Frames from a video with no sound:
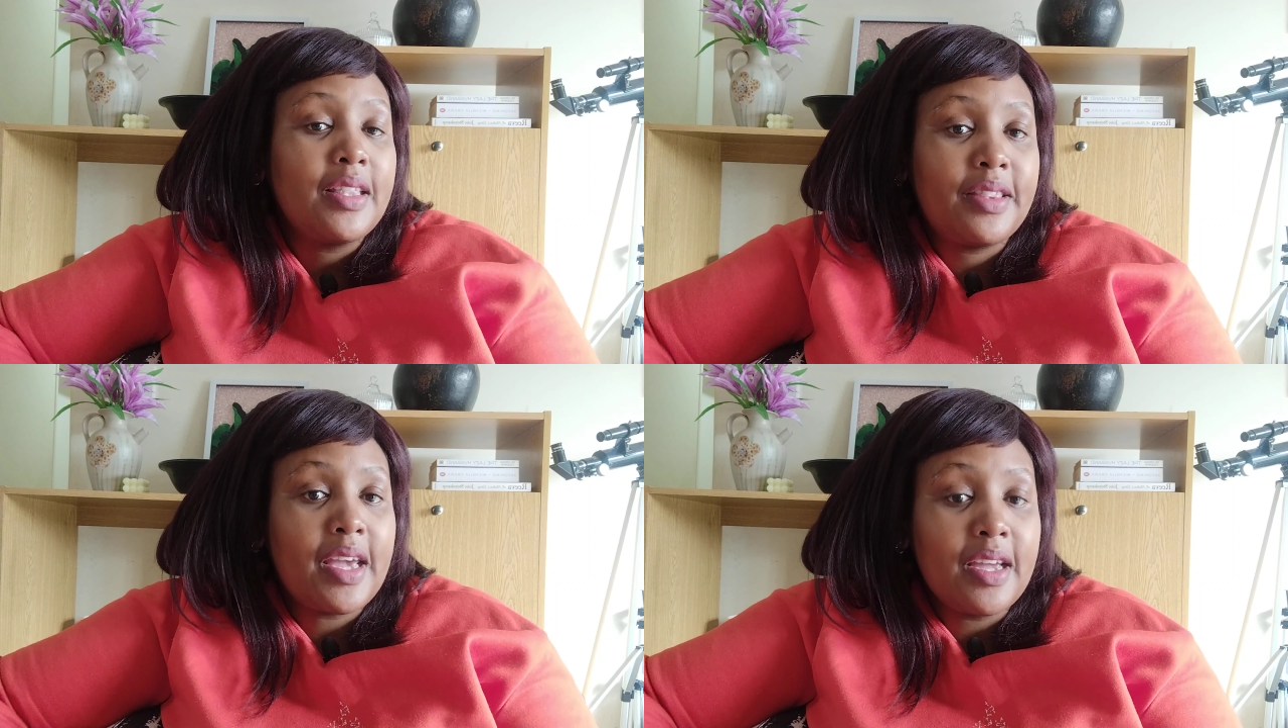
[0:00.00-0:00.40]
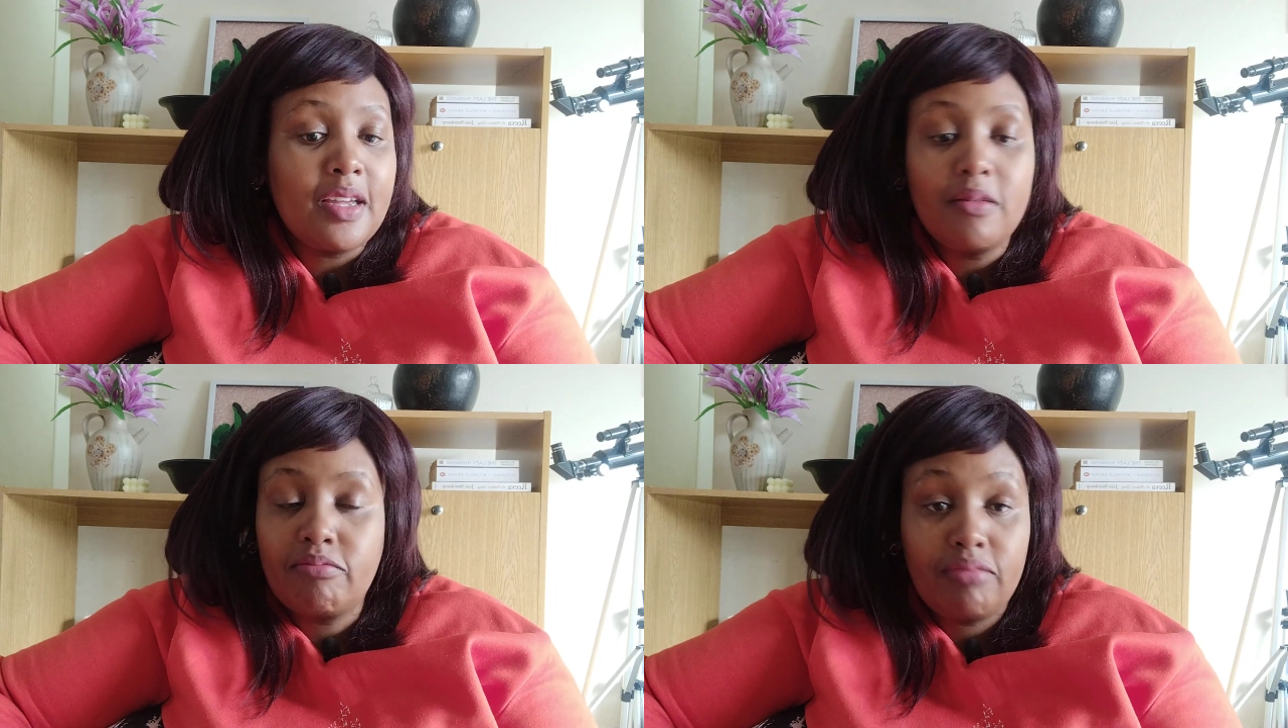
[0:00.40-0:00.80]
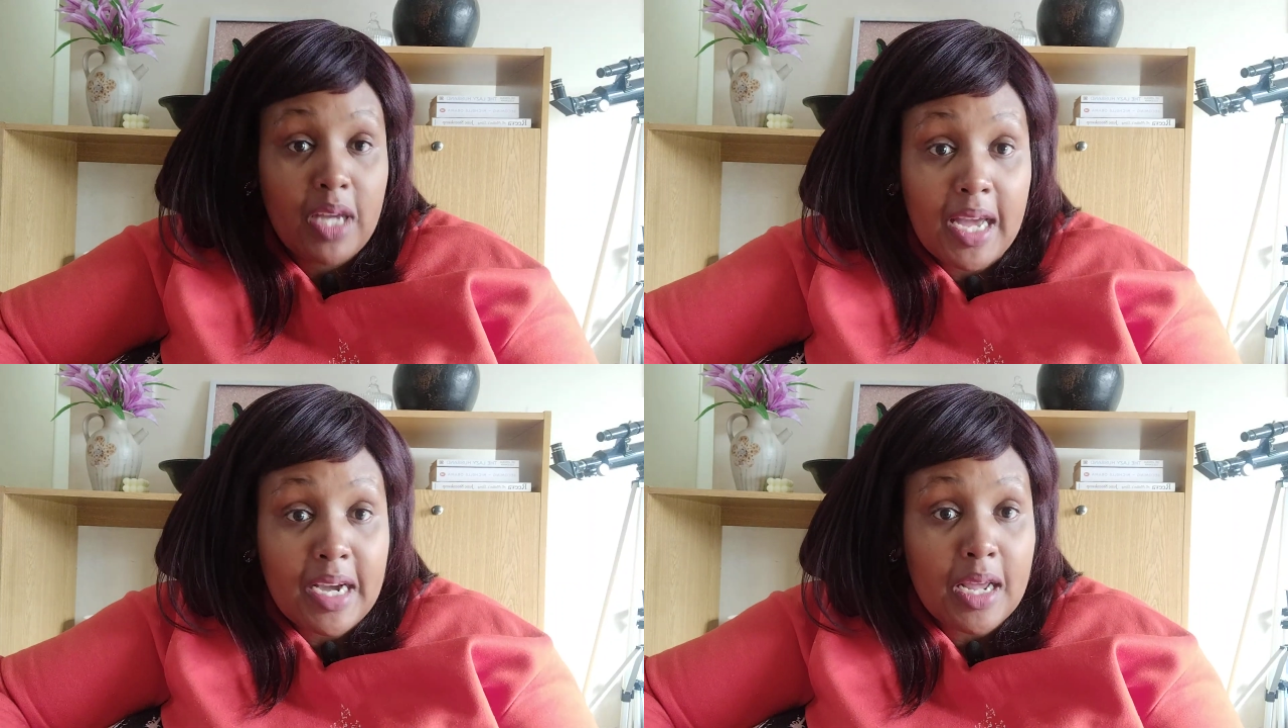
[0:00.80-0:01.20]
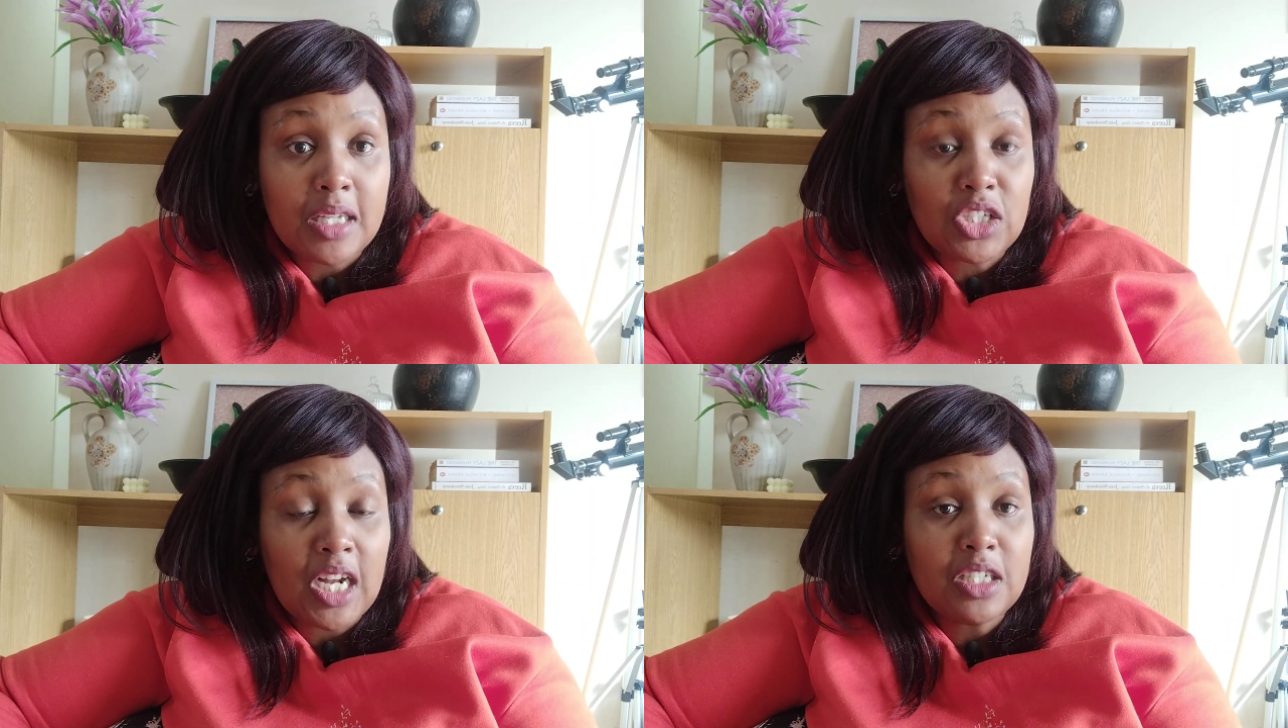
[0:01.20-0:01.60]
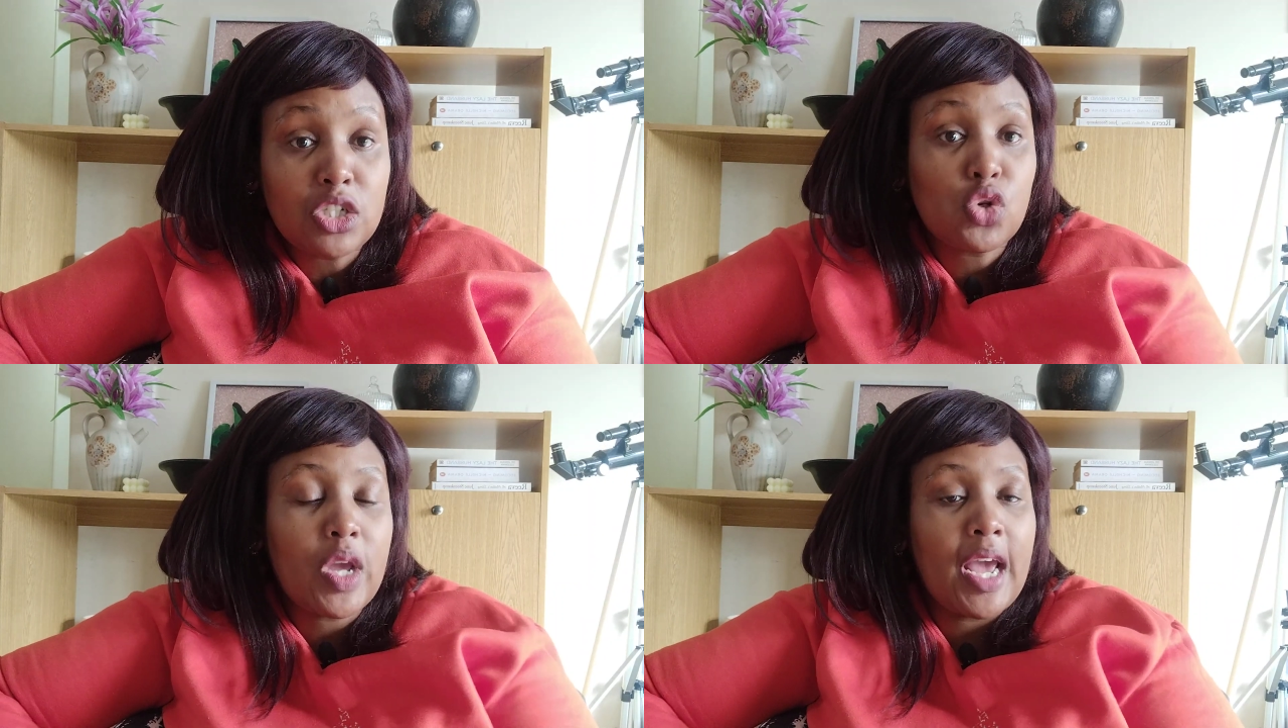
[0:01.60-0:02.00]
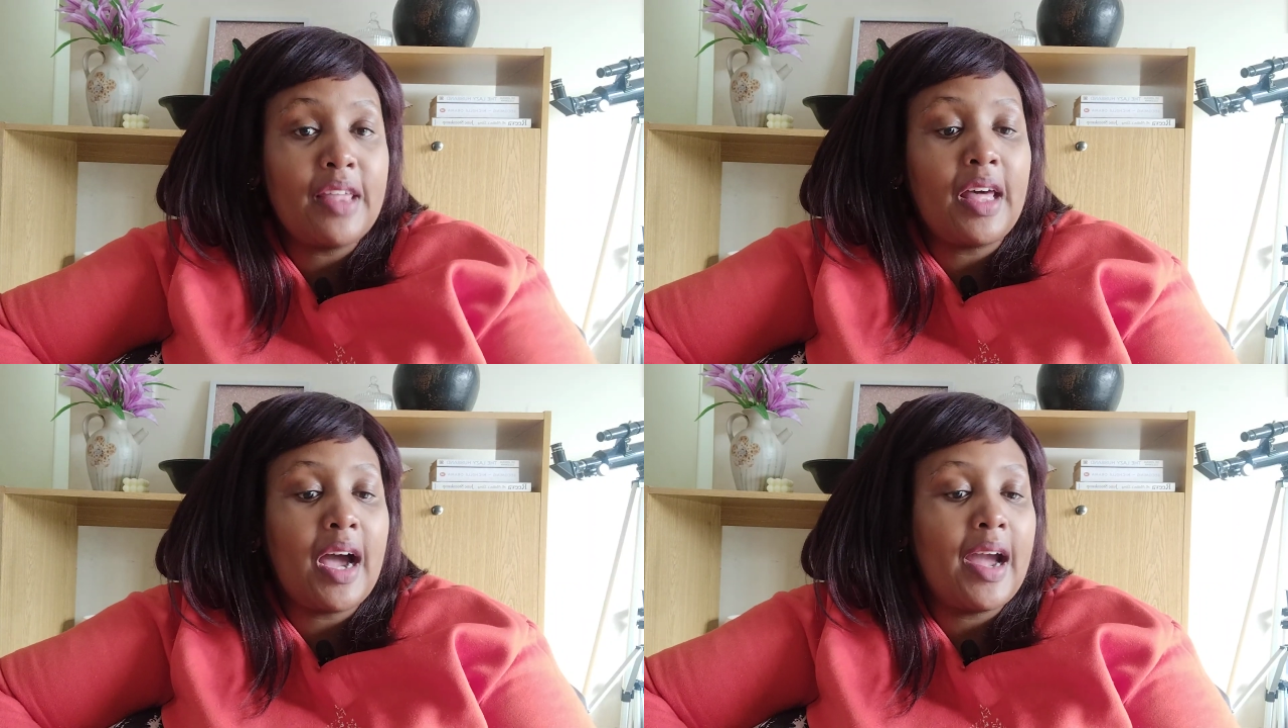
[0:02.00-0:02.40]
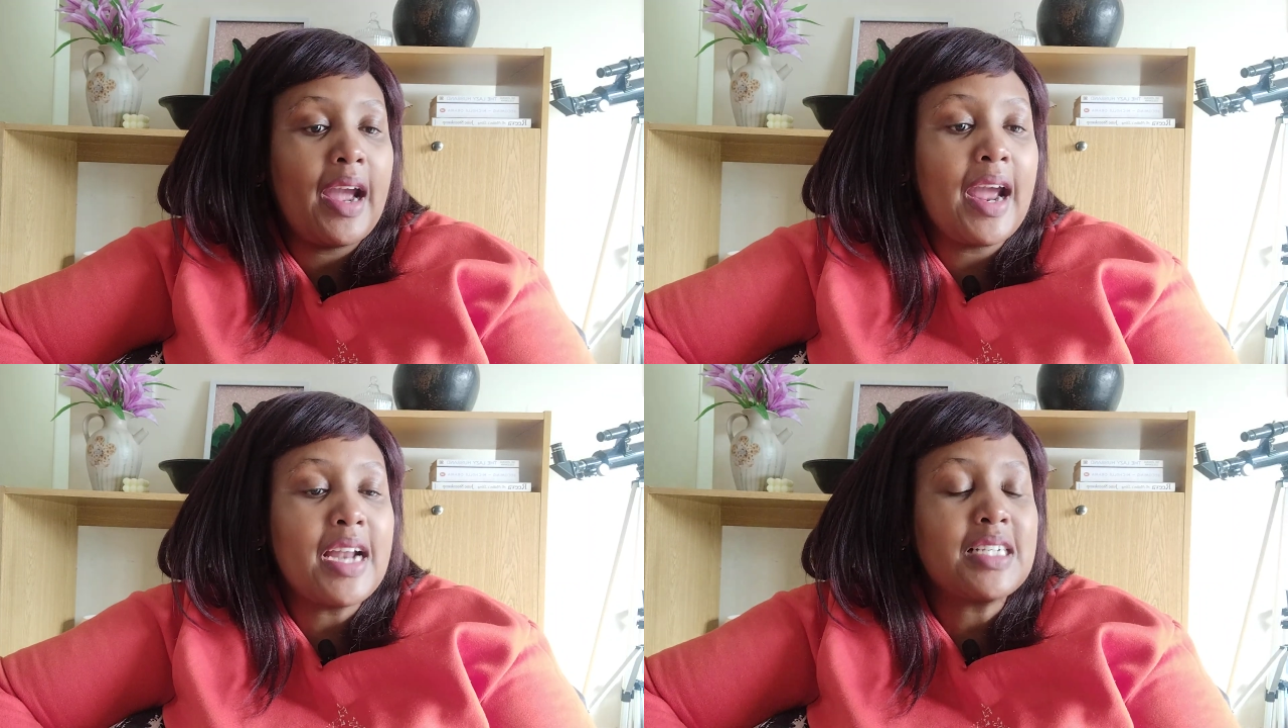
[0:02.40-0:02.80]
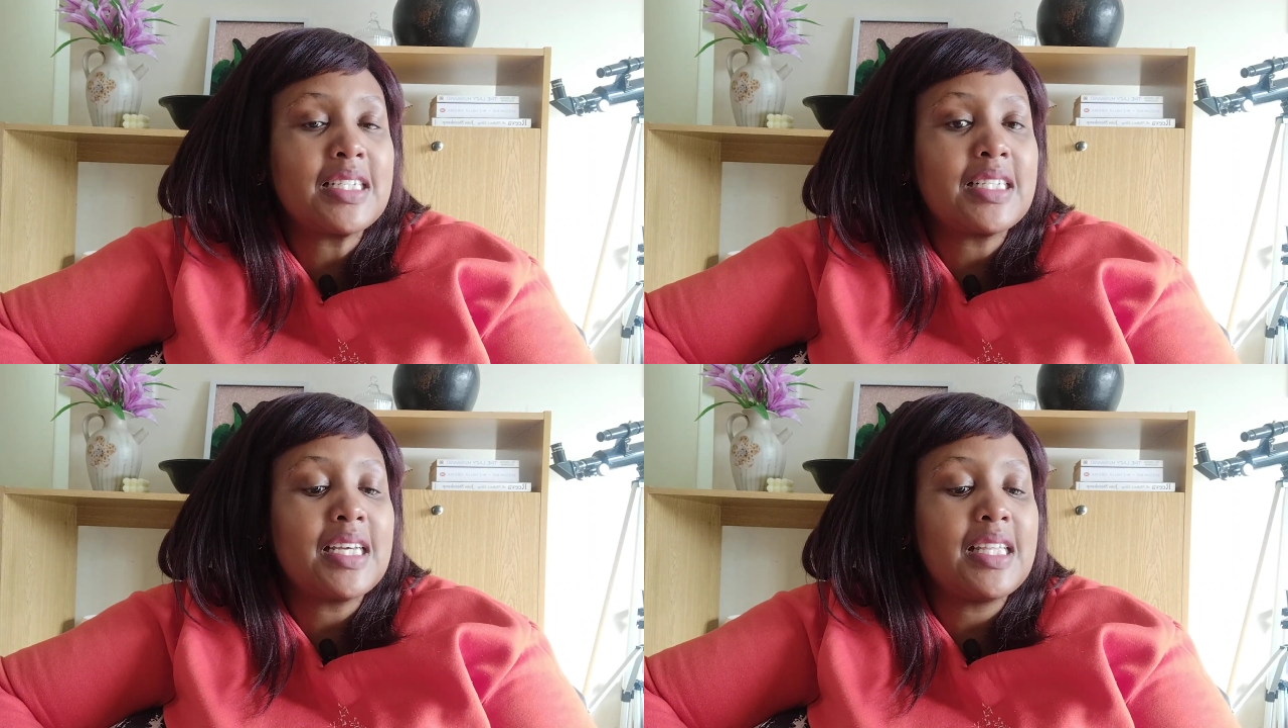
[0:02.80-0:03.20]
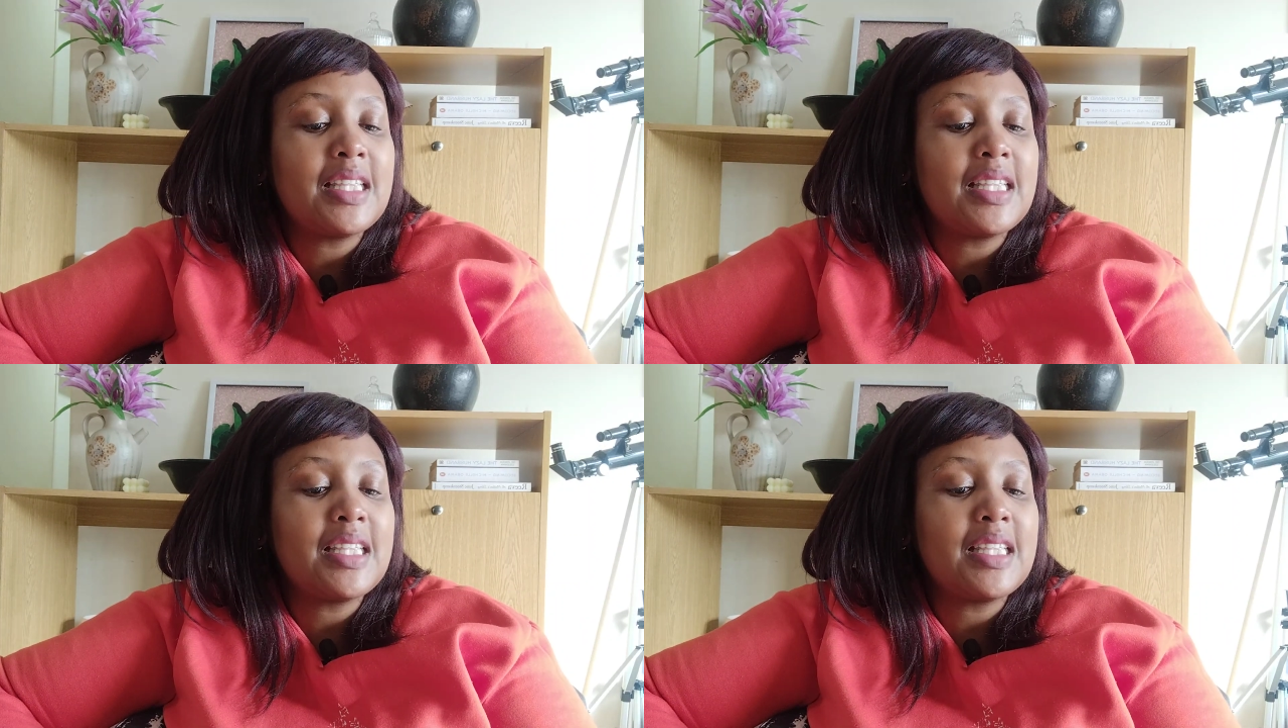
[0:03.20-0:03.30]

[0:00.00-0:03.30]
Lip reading: they had a child together. And